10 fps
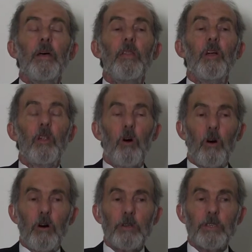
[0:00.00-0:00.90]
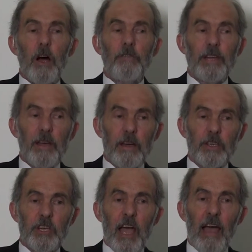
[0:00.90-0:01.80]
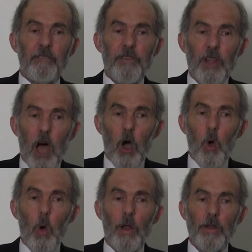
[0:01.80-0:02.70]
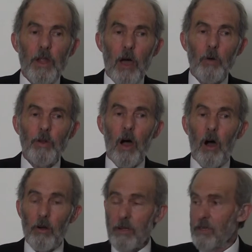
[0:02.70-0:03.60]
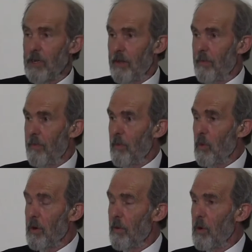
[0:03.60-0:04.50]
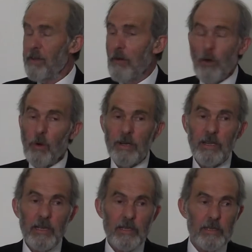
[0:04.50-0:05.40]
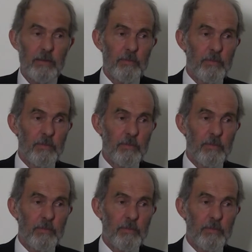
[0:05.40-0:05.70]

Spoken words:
the laws of inertia have no known origin. We don't know what it is.